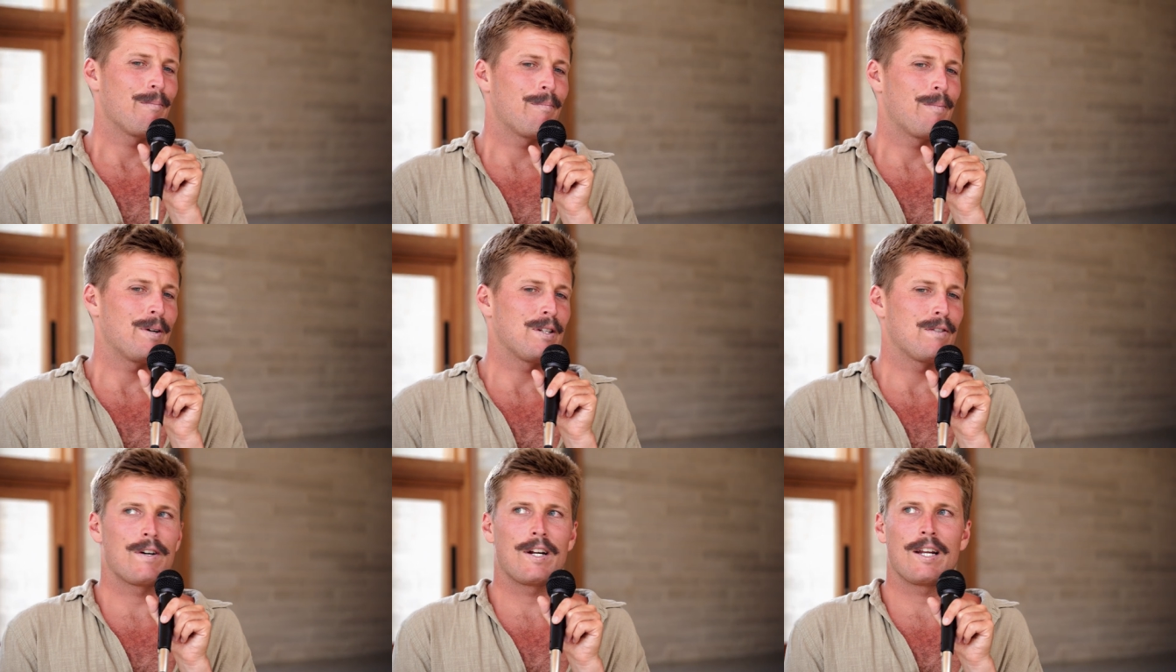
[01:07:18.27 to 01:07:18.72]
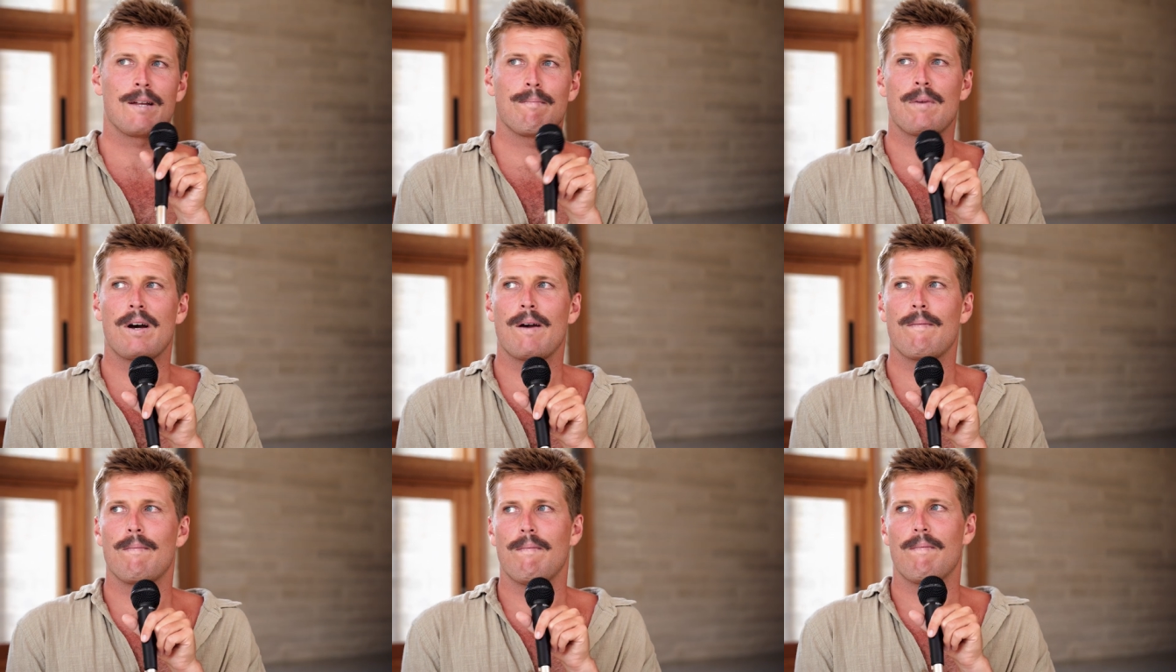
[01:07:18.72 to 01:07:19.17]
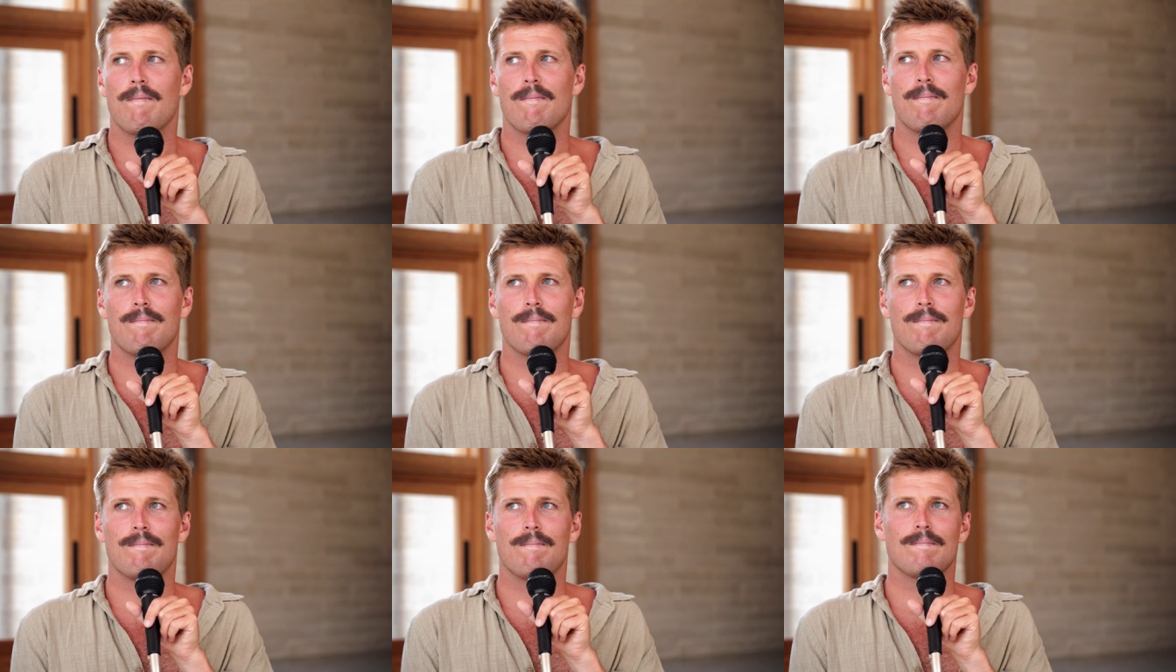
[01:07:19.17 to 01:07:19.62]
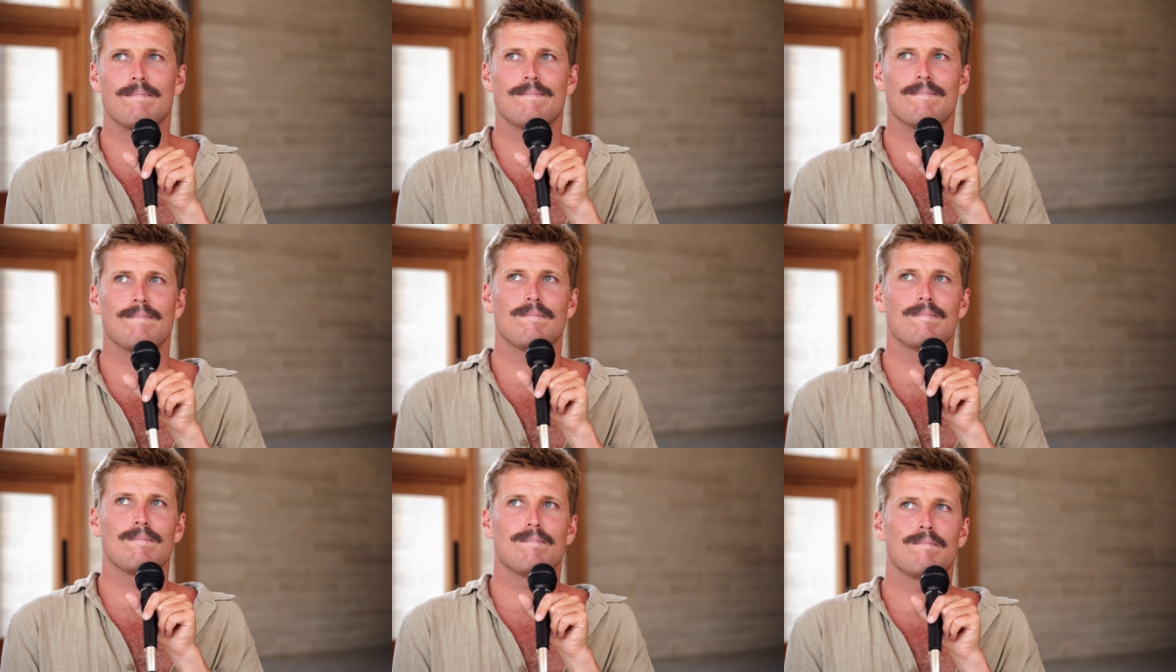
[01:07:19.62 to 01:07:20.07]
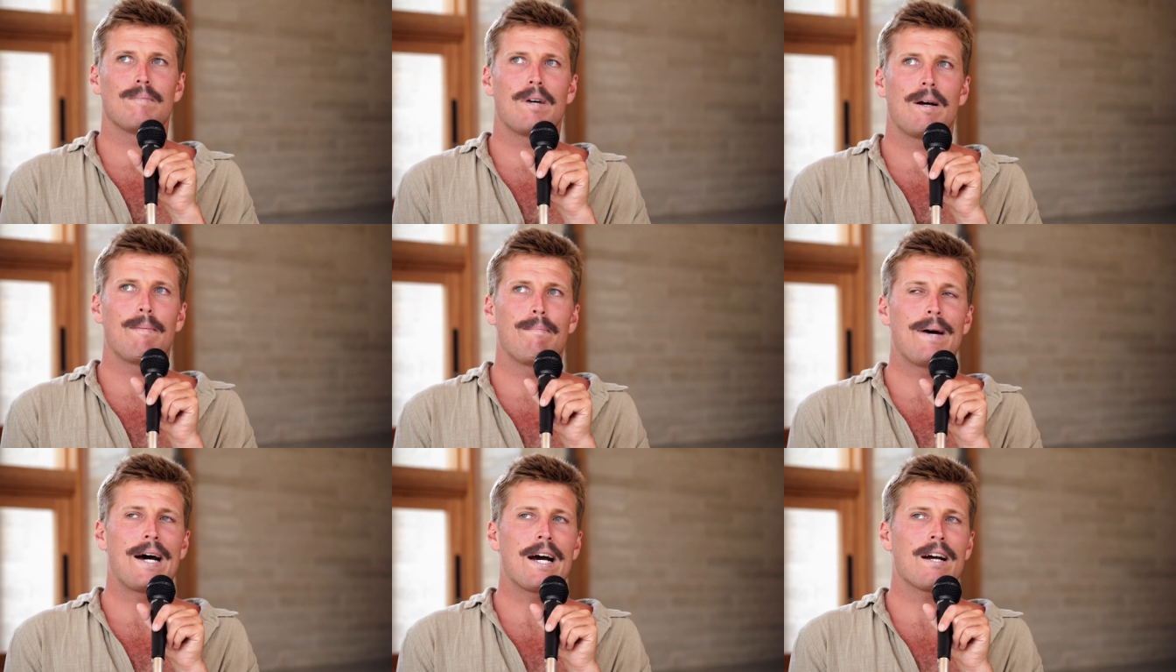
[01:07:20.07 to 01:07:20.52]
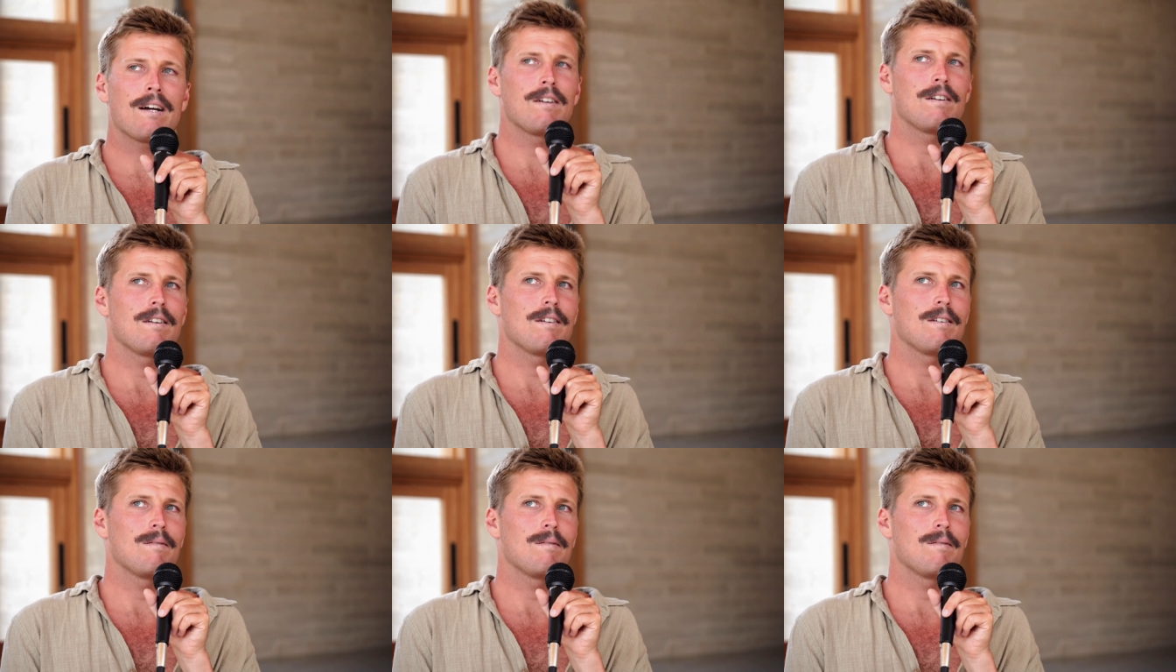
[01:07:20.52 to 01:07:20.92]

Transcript: but it's funny my my back.